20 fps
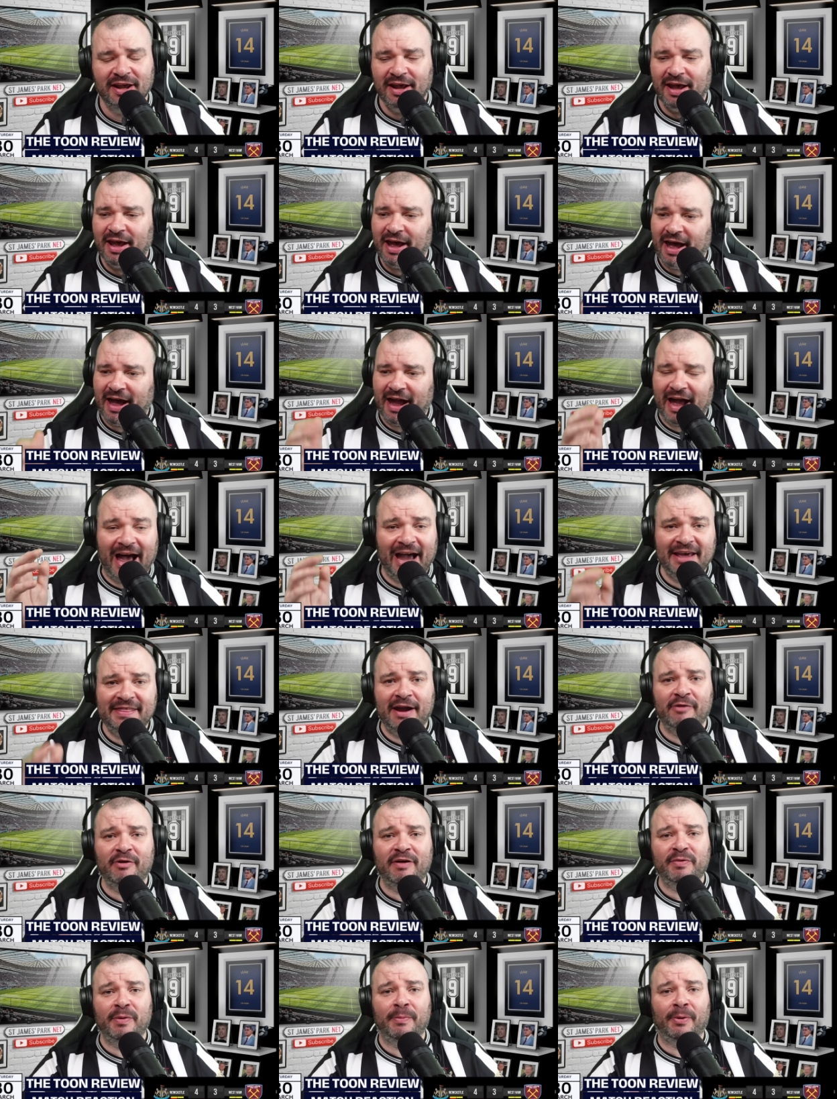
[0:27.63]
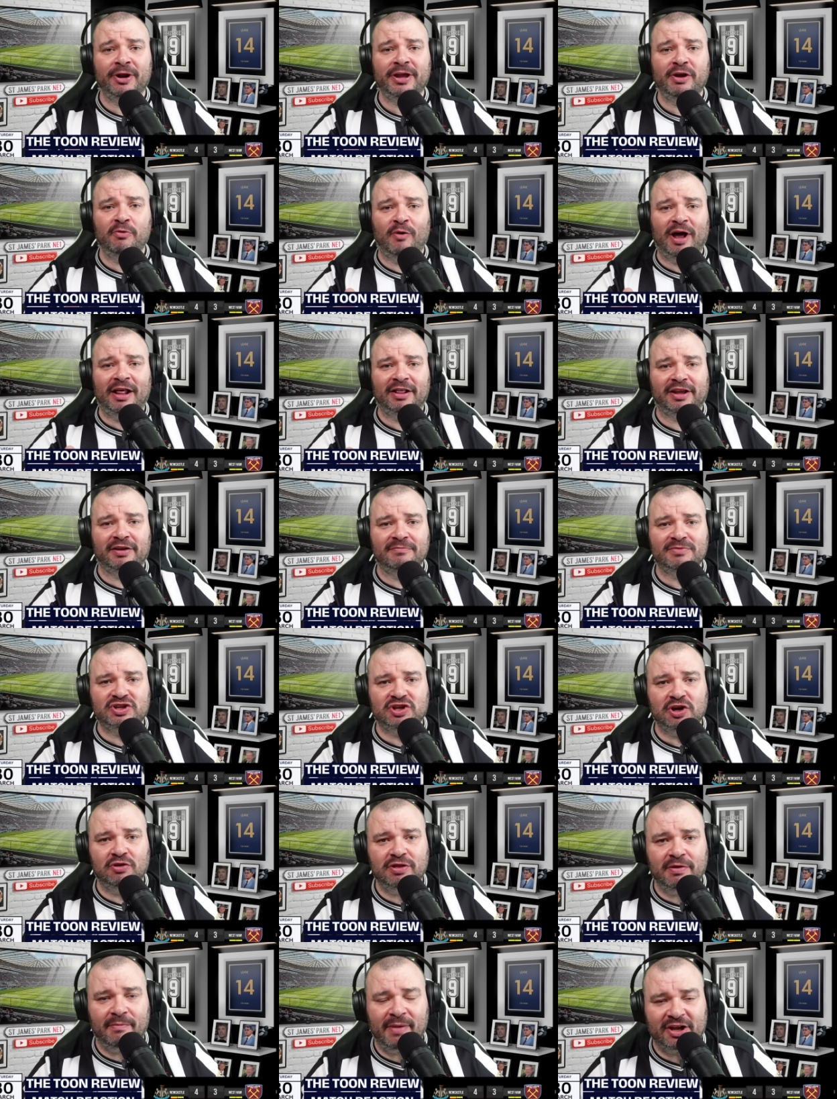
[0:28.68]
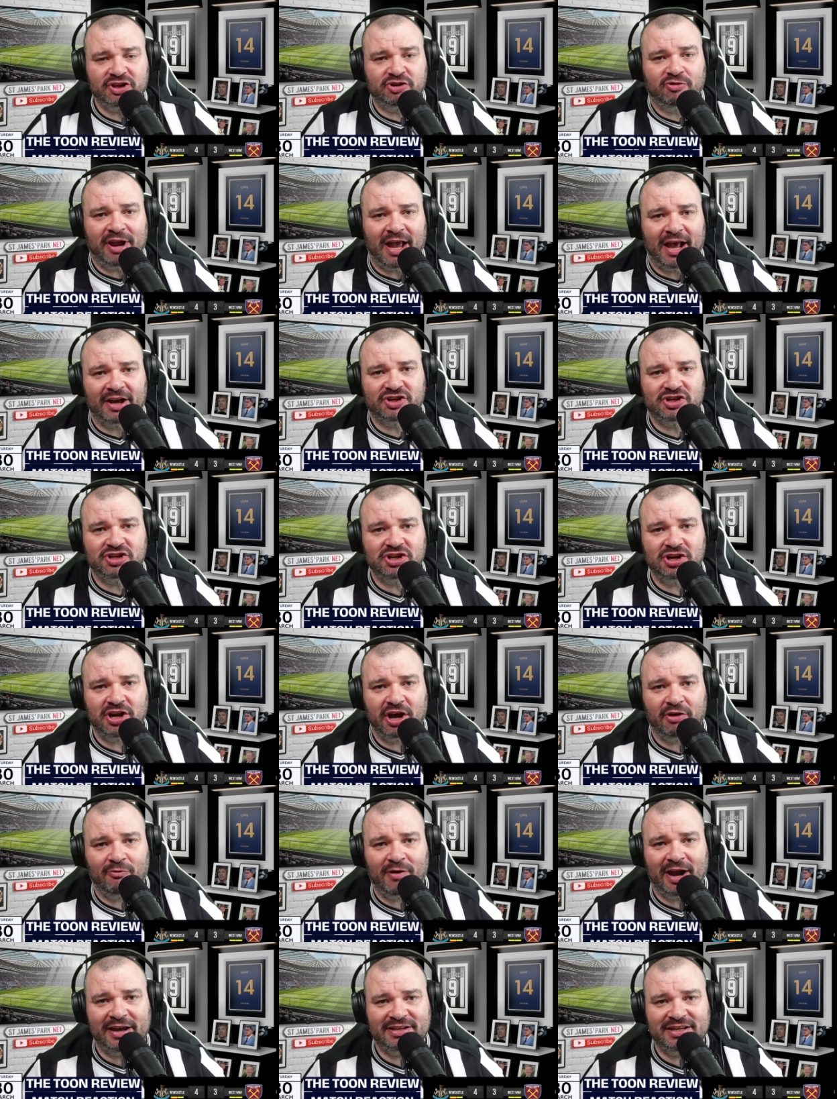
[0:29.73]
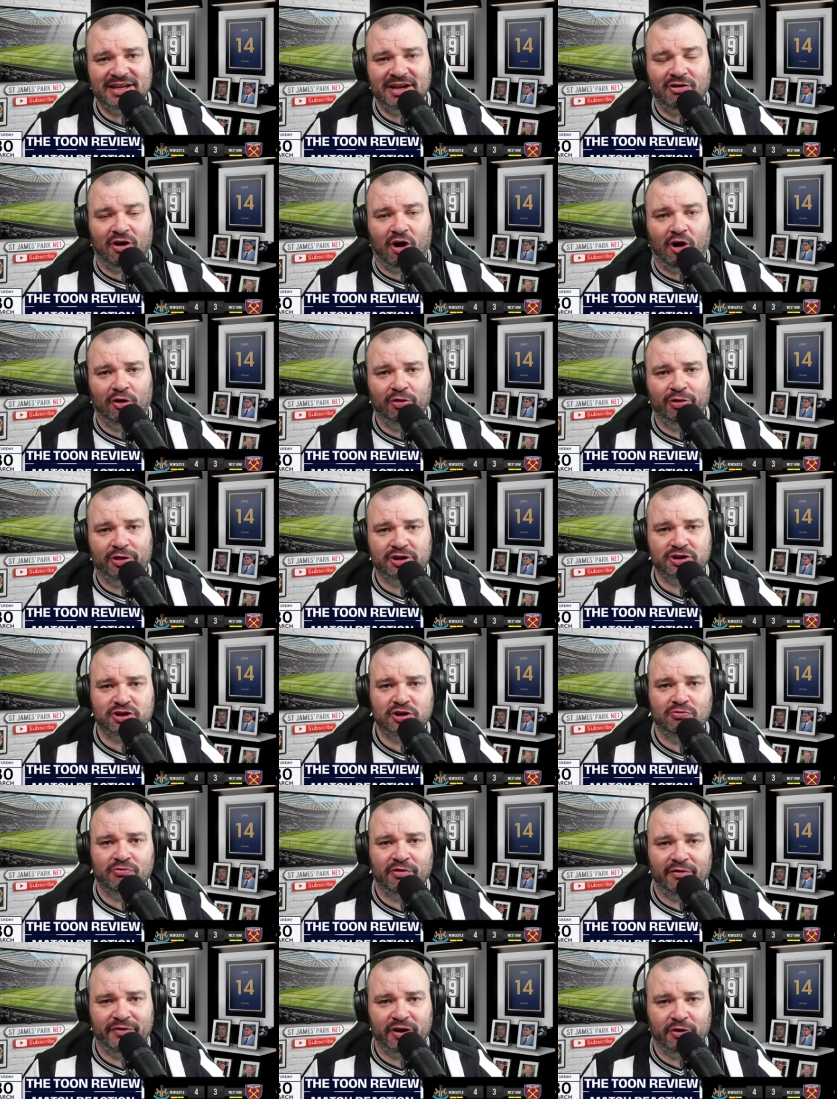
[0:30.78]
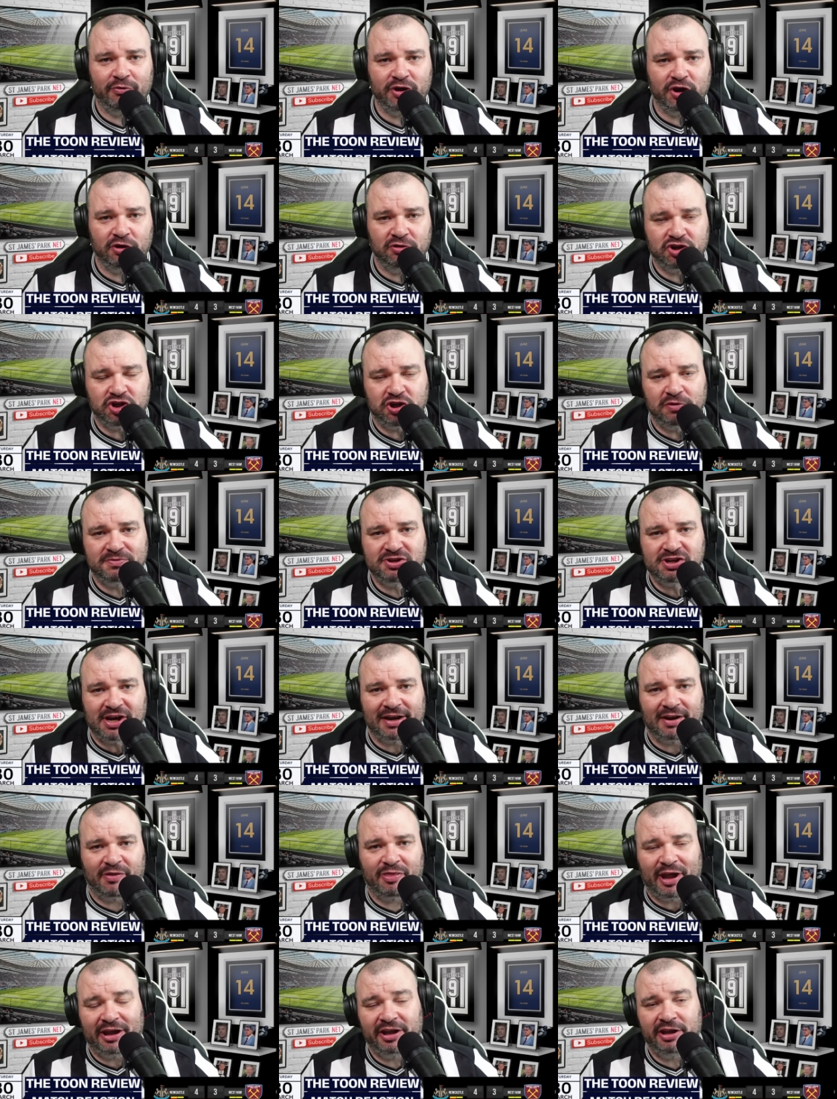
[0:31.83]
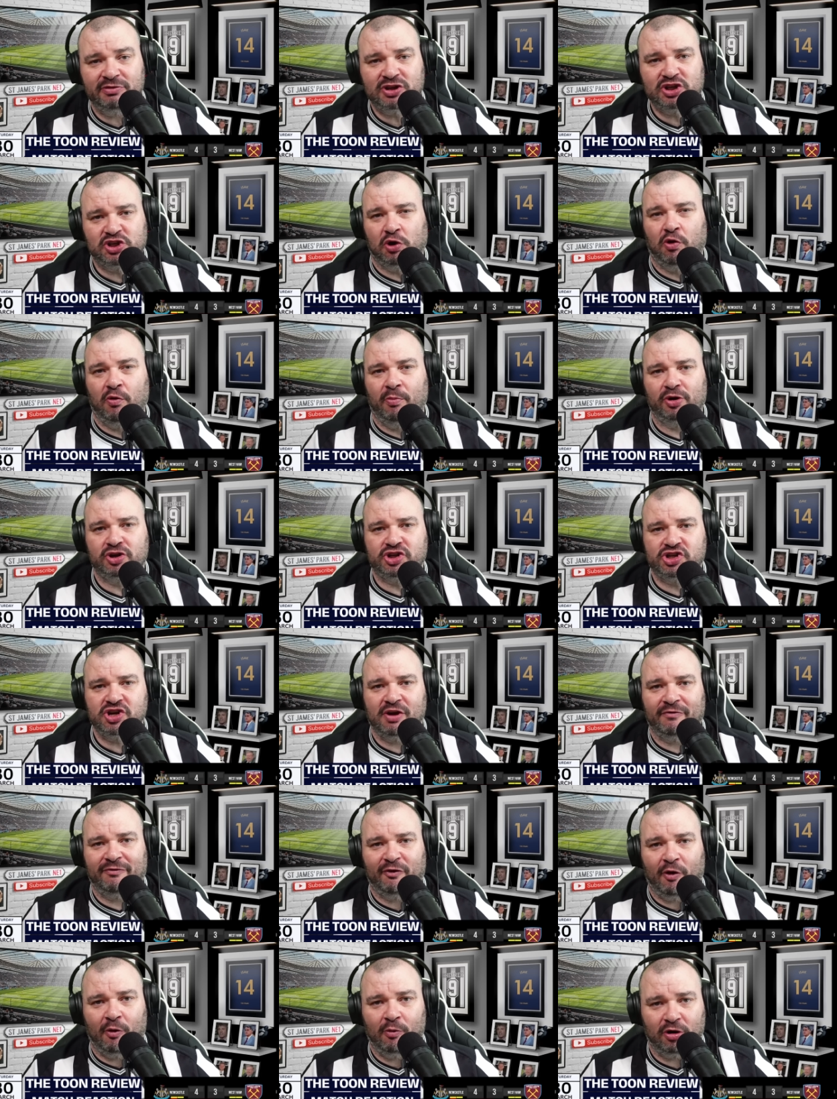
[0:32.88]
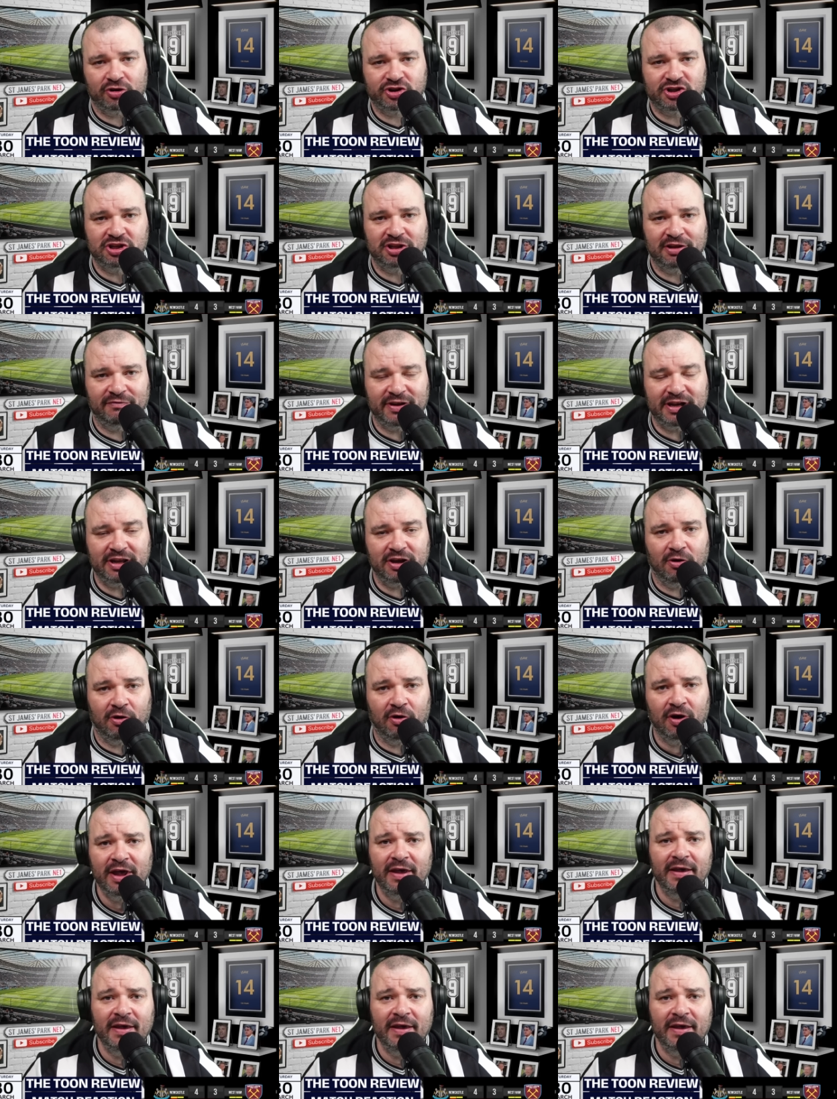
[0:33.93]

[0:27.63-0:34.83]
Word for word: Hi there, everybody. Welcome to the match reaction right here on the Toon Review YouTube channel. Thank you so much for watching the video.